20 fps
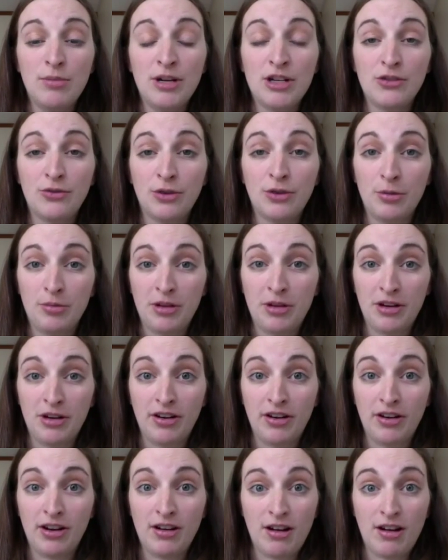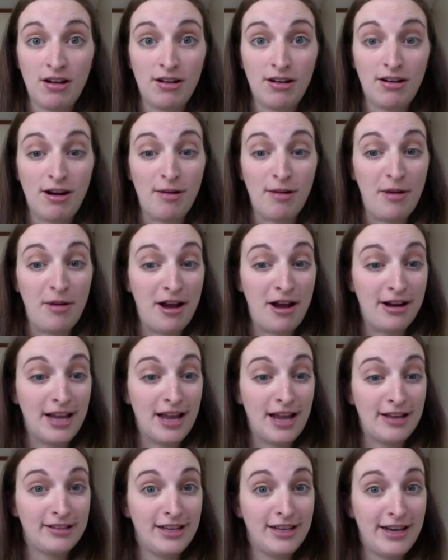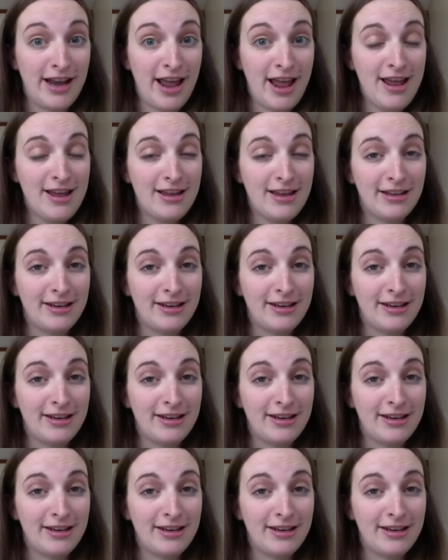much for appearing on our podcast today.